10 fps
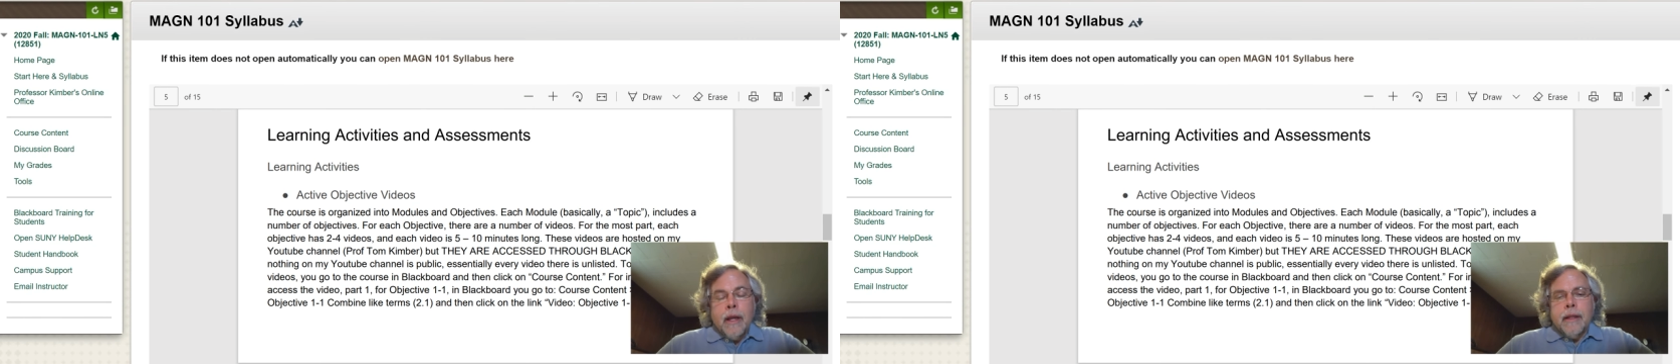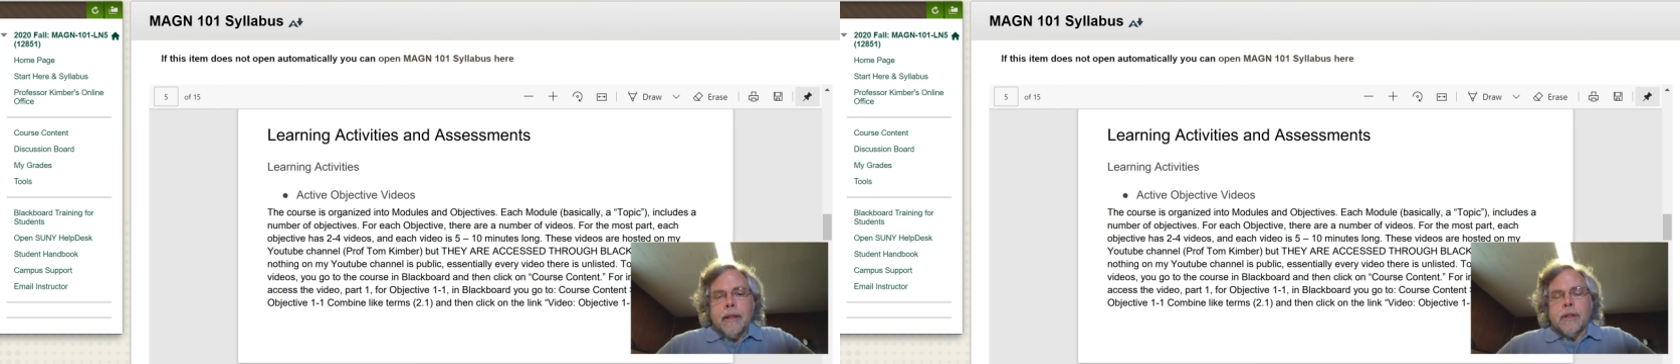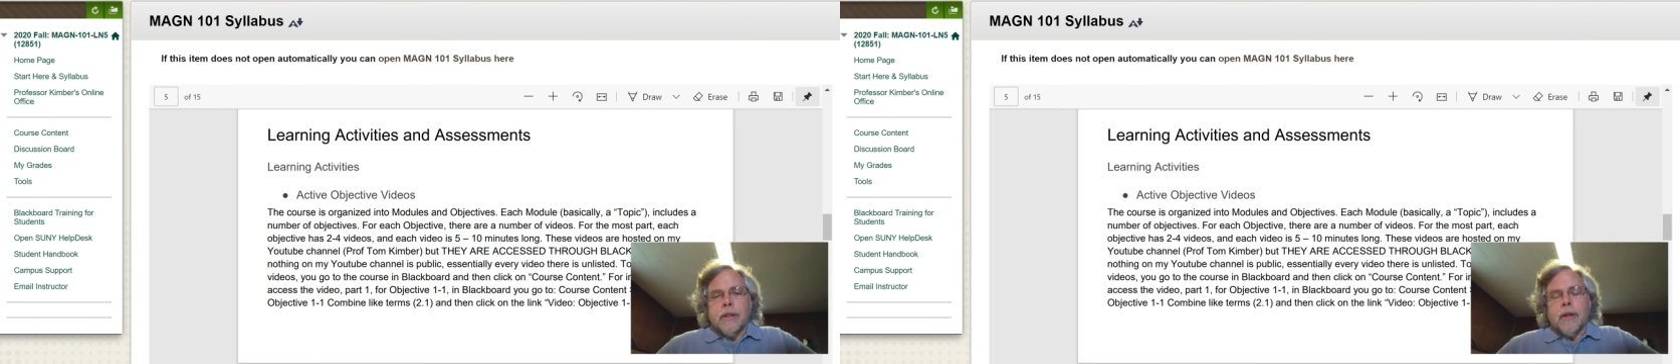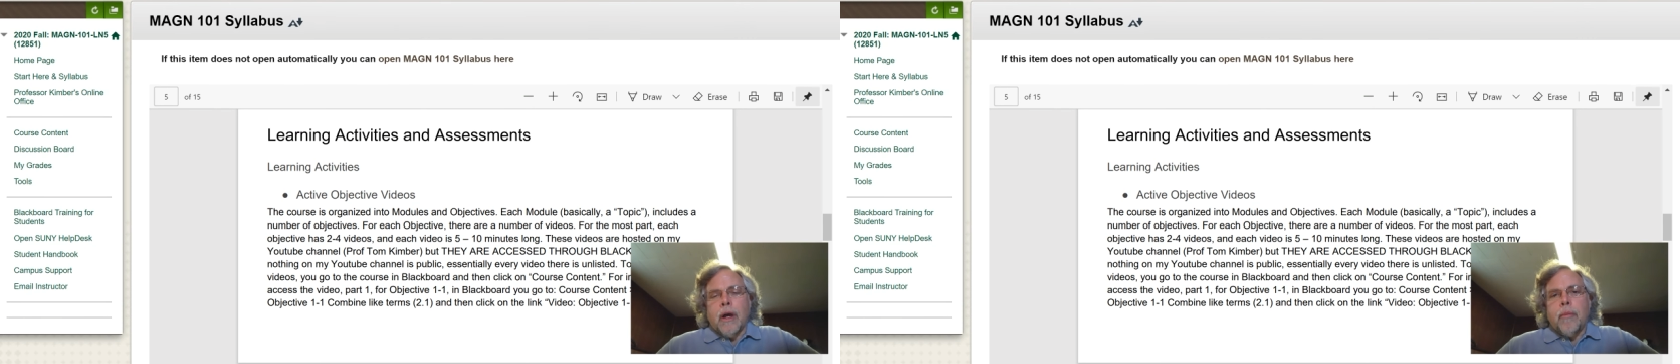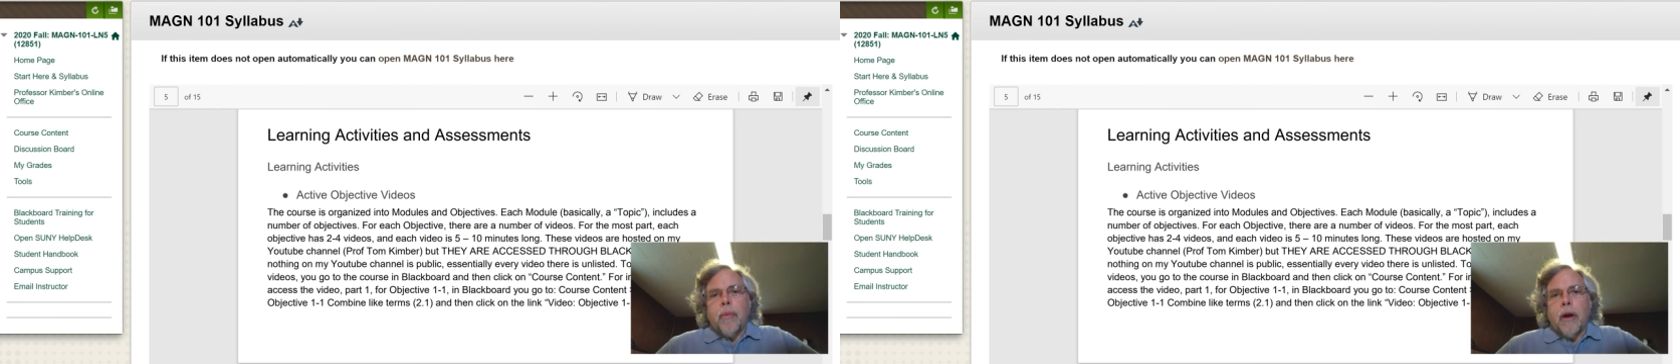This is
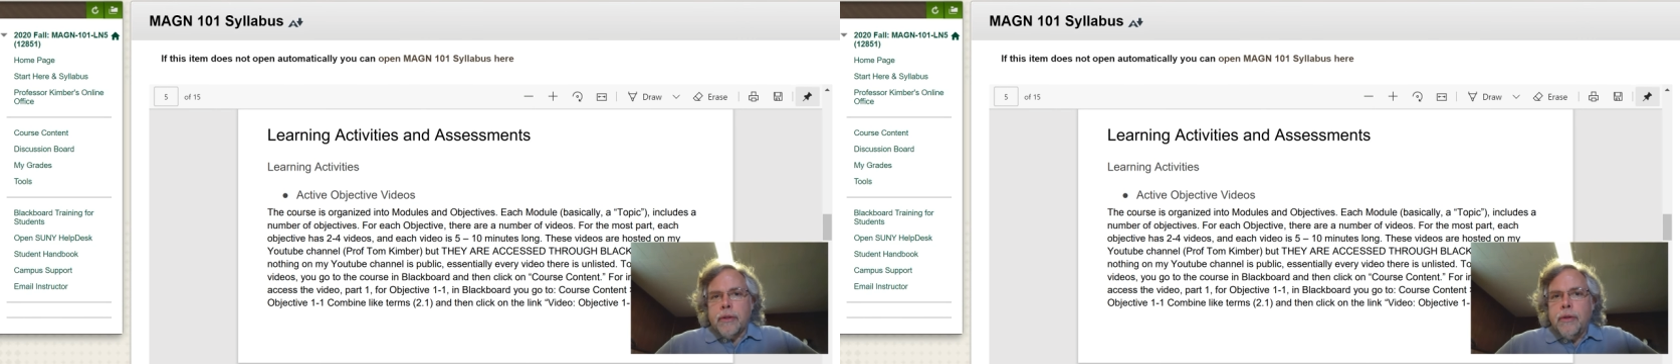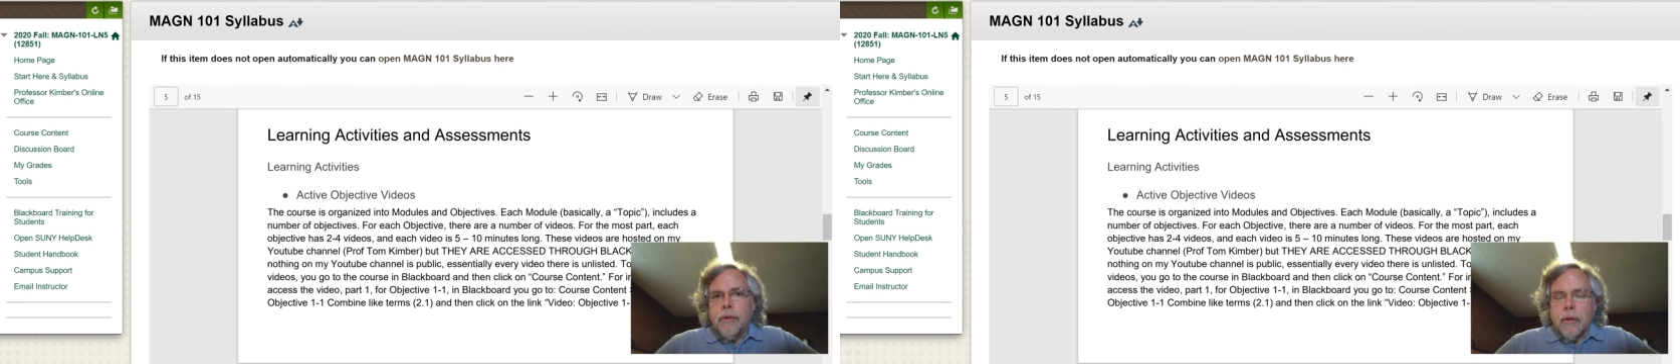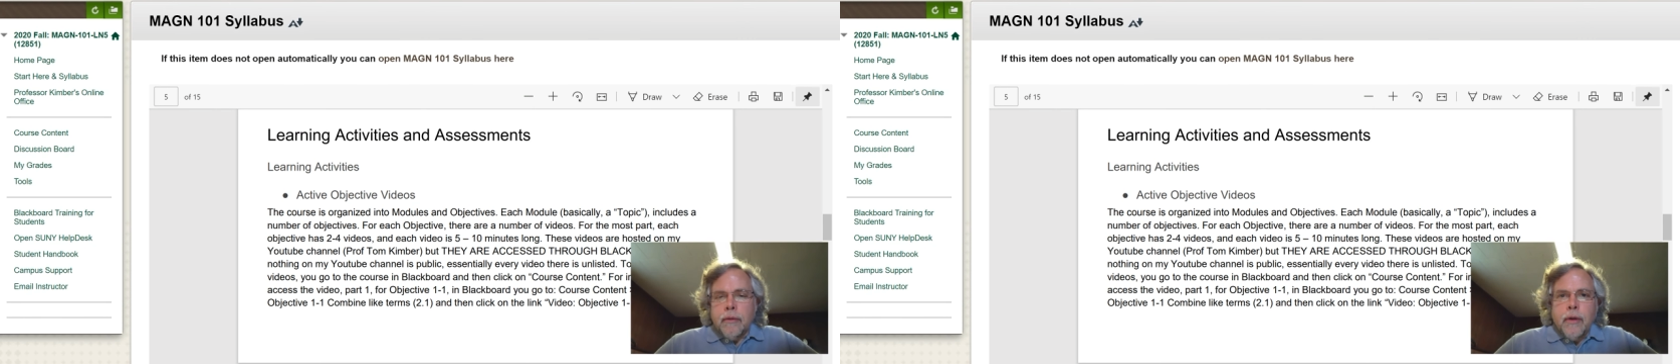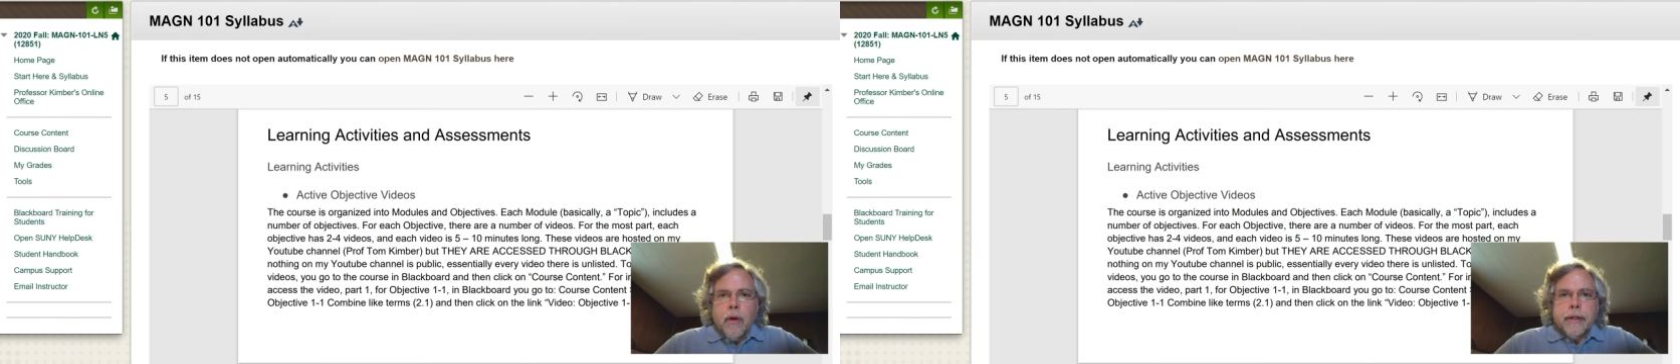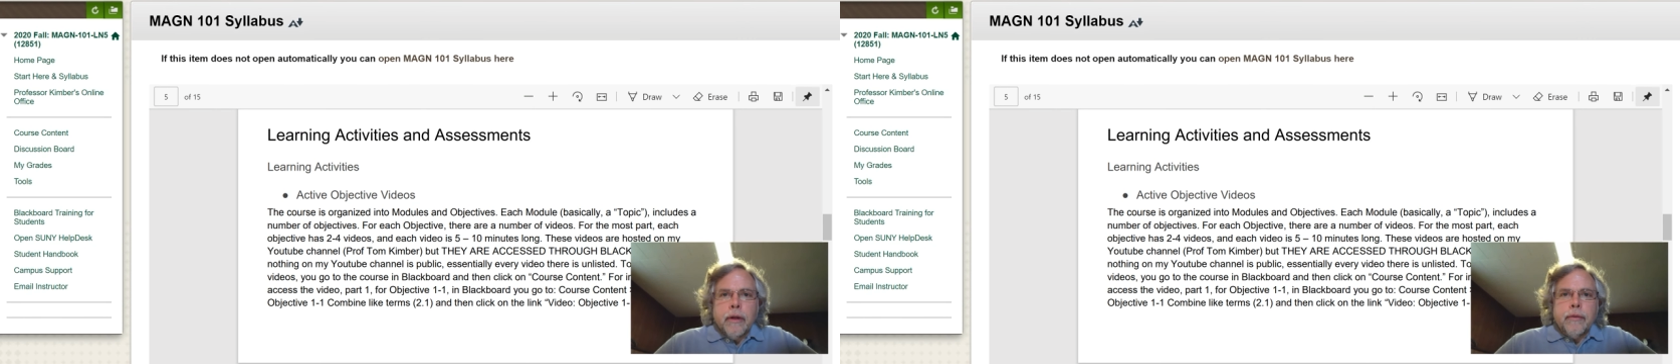part 2 of
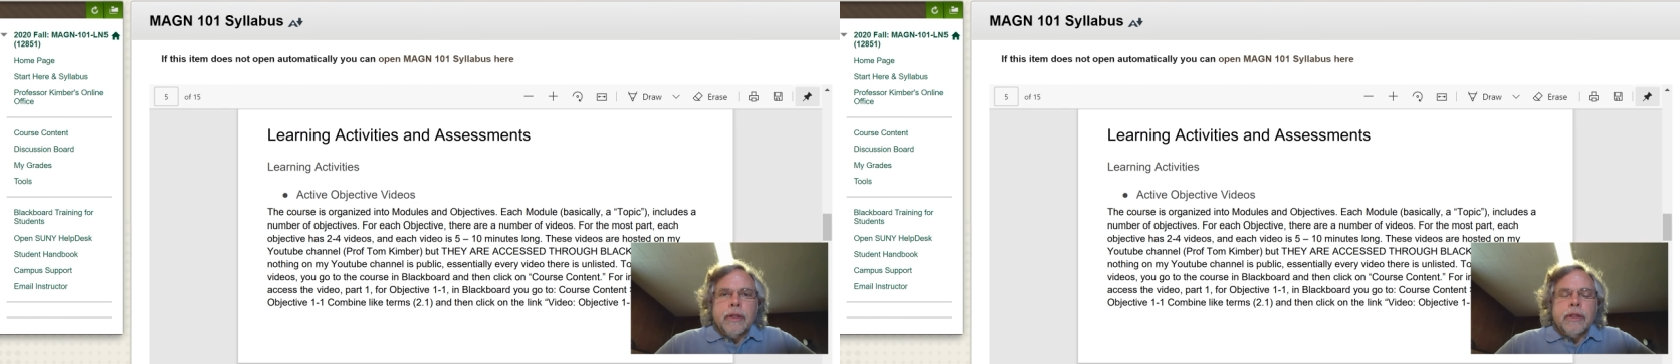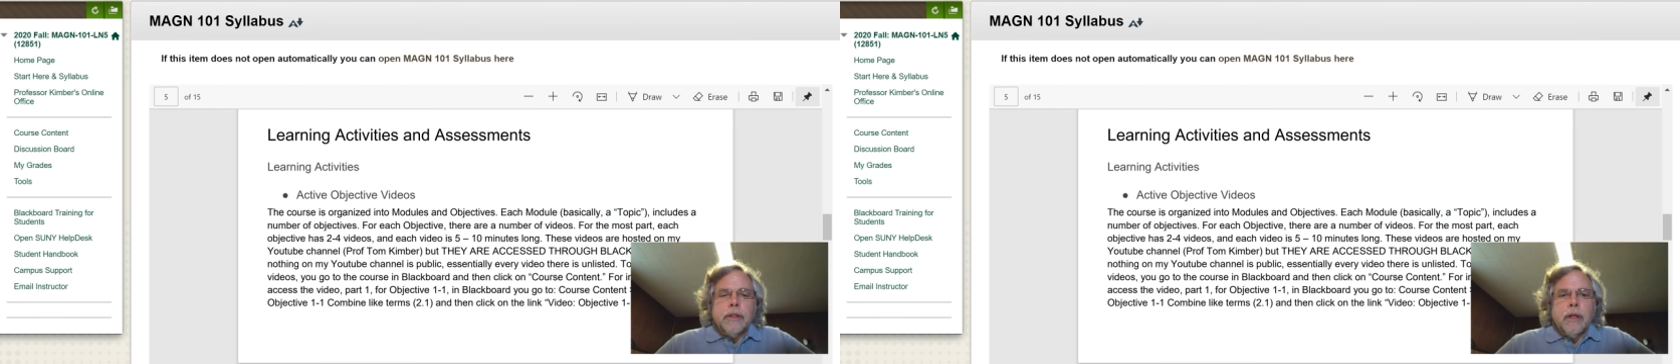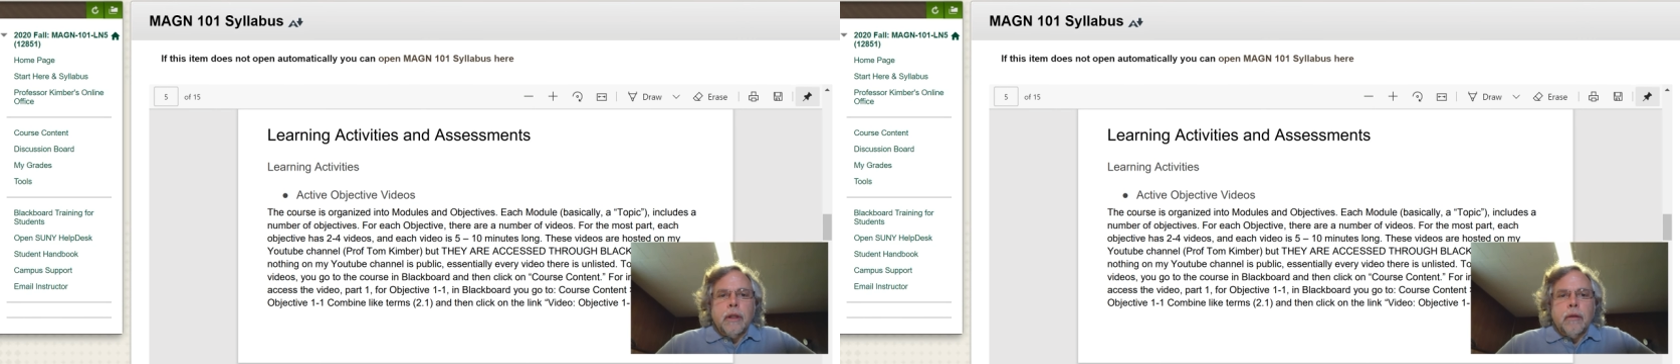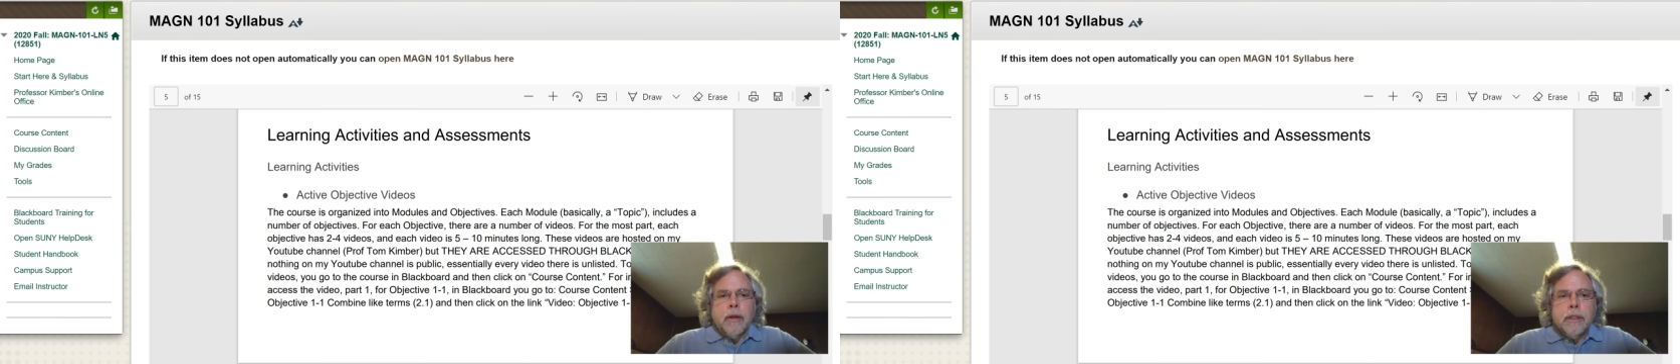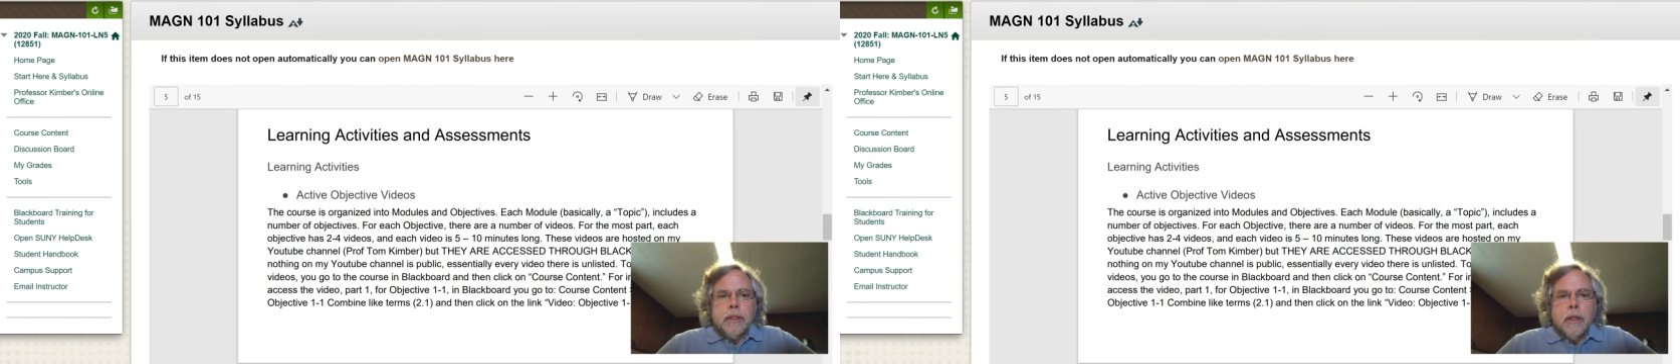going over the
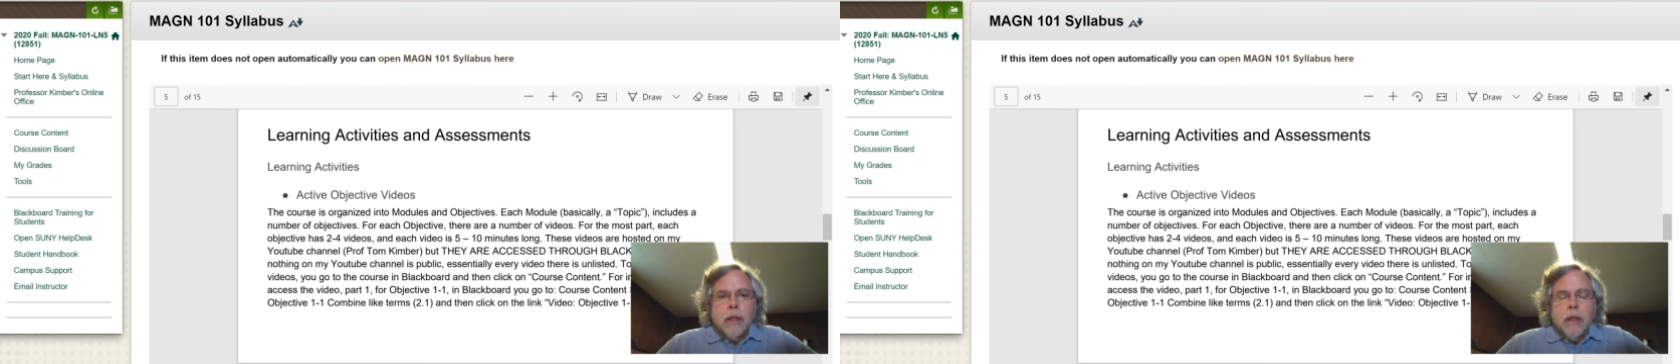syllabus,